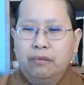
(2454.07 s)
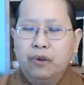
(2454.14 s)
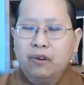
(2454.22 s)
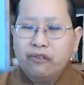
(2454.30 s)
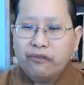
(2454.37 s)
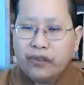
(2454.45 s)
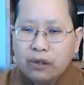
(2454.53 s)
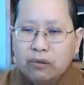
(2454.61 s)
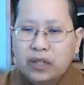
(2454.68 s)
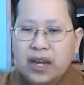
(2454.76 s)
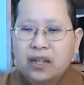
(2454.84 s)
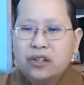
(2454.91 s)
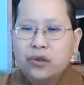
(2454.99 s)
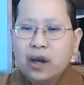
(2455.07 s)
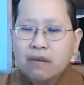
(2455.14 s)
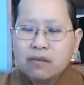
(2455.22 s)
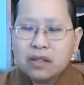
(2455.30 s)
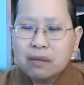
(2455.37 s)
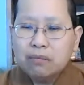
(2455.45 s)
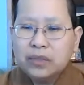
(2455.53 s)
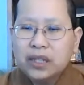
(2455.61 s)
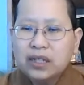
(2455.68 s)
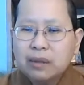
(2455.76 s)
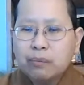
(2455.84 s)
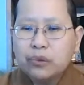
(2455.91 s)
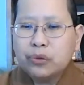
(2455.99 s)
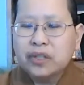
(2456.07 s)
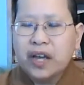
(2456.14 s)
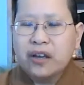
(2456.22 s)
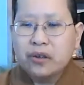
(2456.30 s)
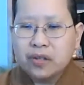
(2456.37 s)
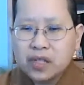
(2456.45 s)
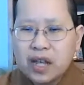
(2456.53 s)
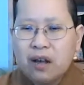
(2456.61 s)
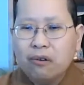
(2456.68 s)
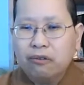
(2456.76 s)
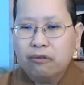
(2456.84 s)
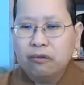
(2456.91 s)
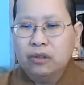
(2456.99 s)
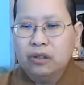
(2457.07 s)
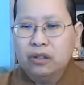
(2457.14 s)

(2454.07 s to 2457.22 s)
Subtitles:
will feel that you have something that protects yourself.